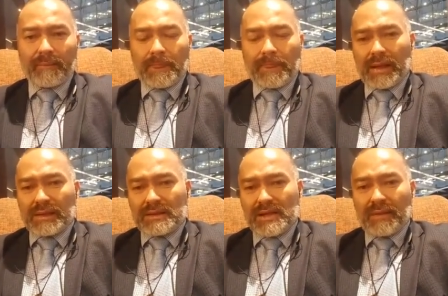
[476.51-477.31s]

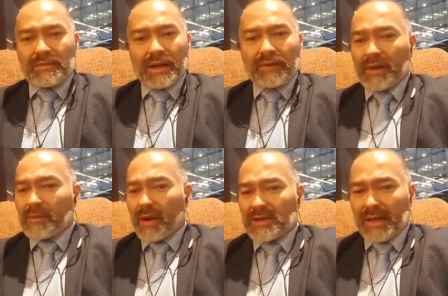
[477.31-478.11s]
that they're living in
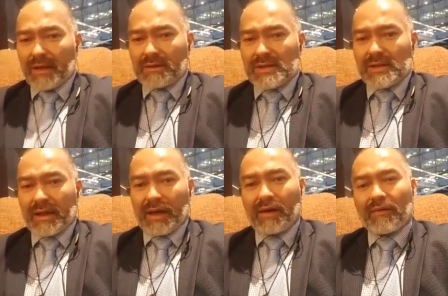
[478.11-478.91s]
motels,
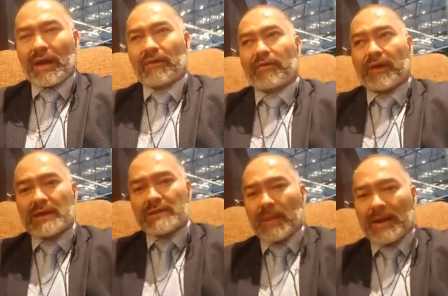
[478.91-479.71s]
and I've had
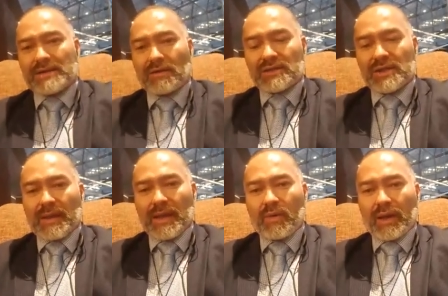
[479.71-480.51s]
figures passed on to
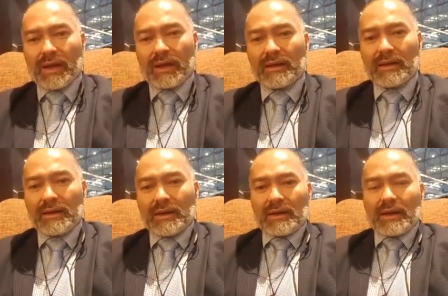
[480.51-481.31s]
me where
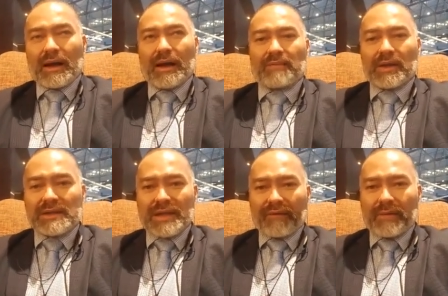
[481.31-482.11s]

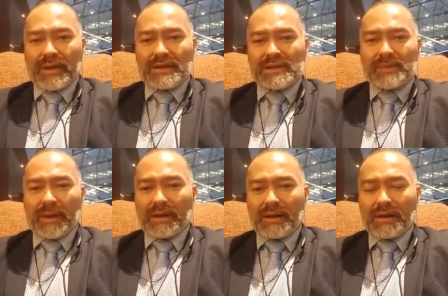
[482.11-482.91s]
this government is
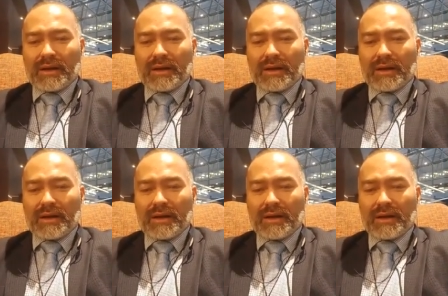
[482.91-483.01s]
spending